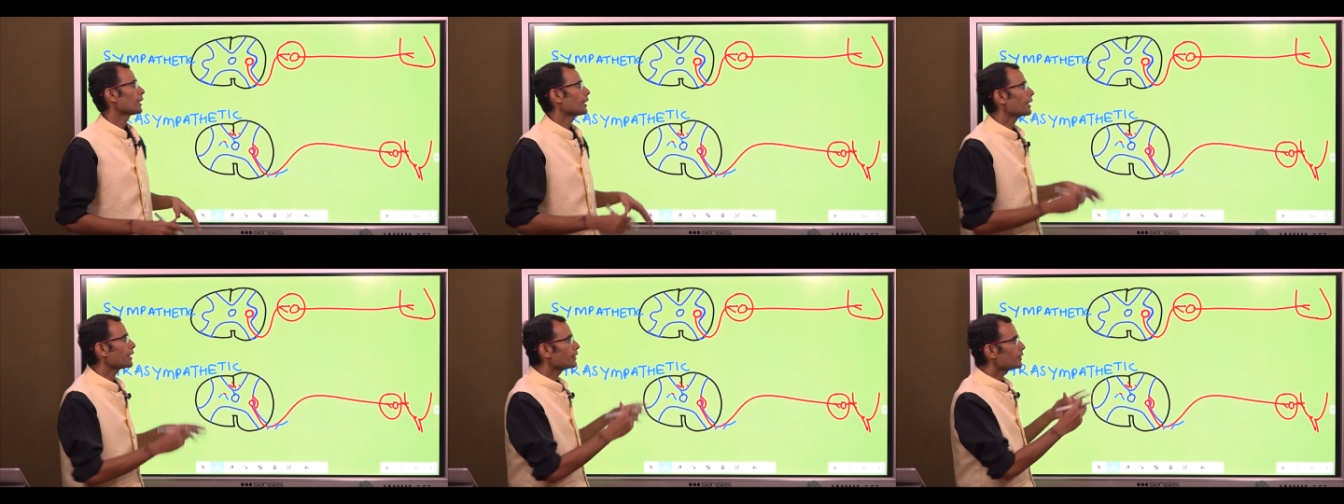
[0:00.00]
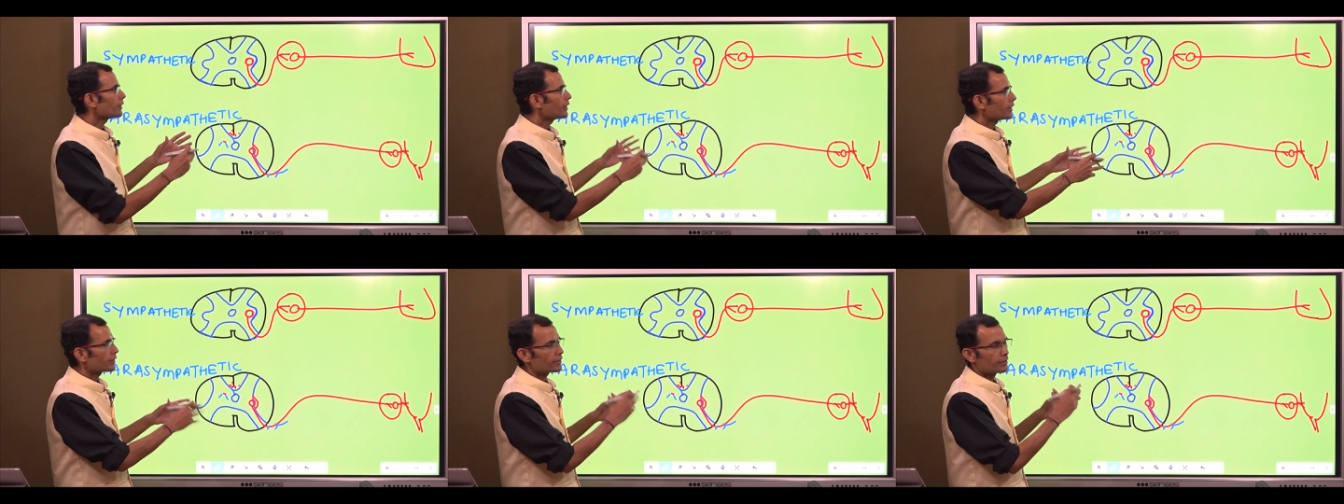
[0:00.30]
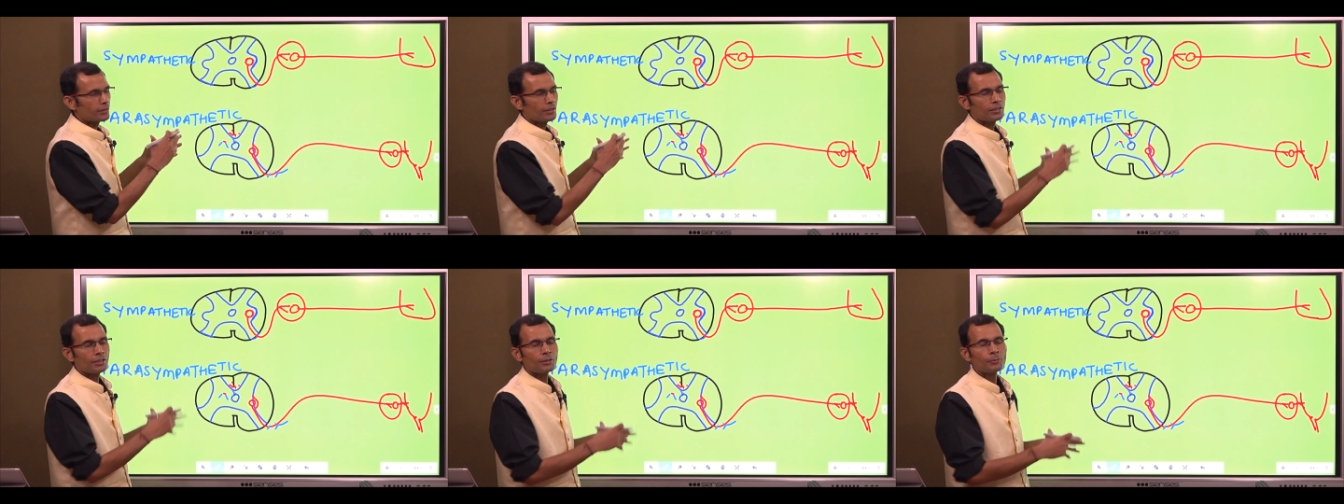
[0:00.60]
in
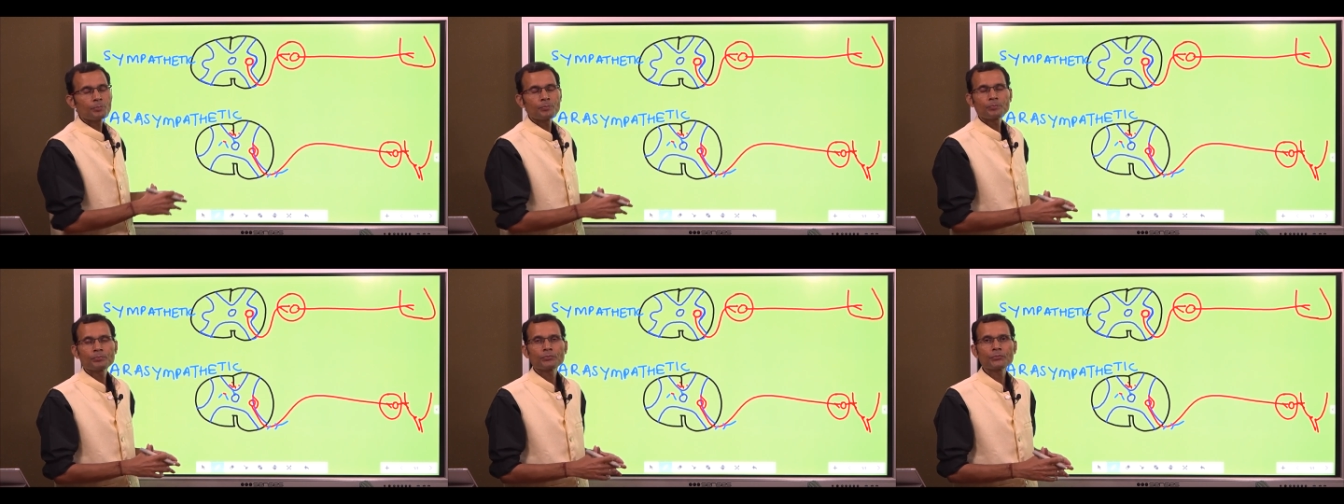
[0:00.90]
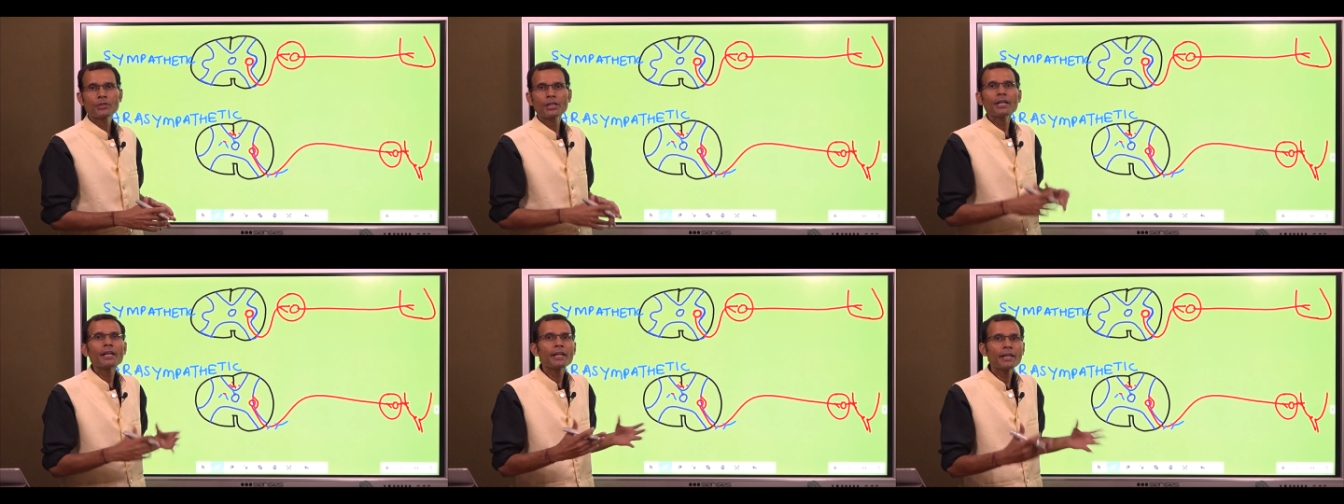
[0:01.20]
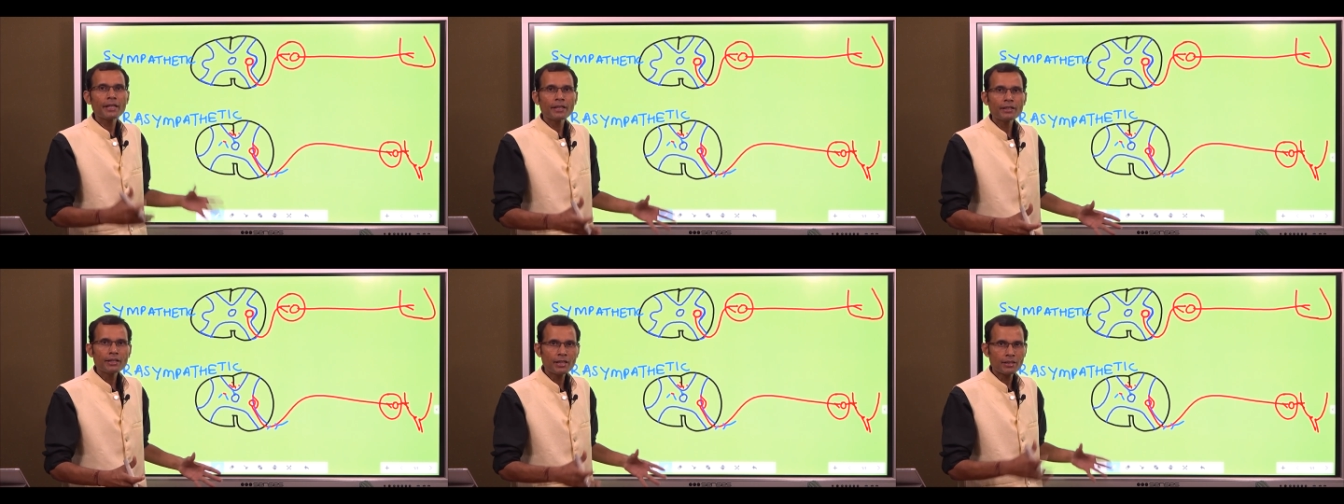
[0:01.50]
this uh,
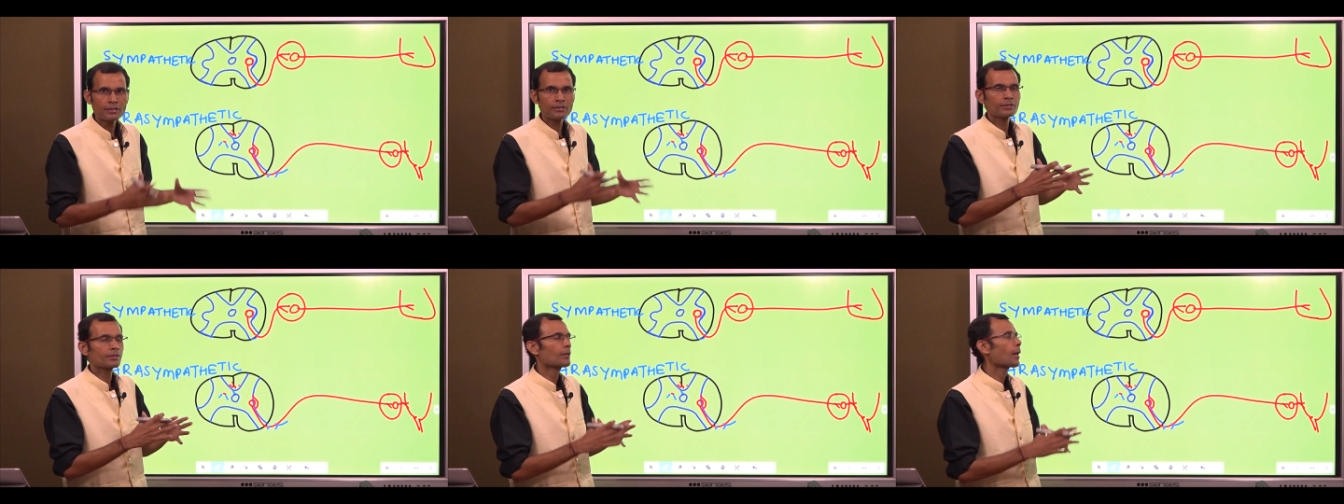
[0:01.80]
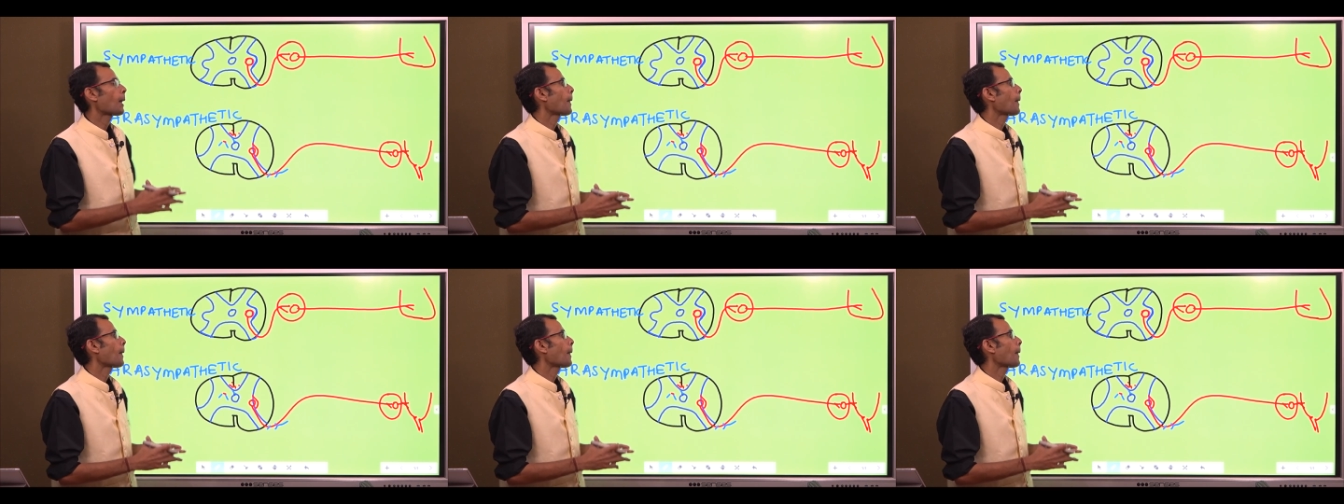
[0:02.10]
ANS.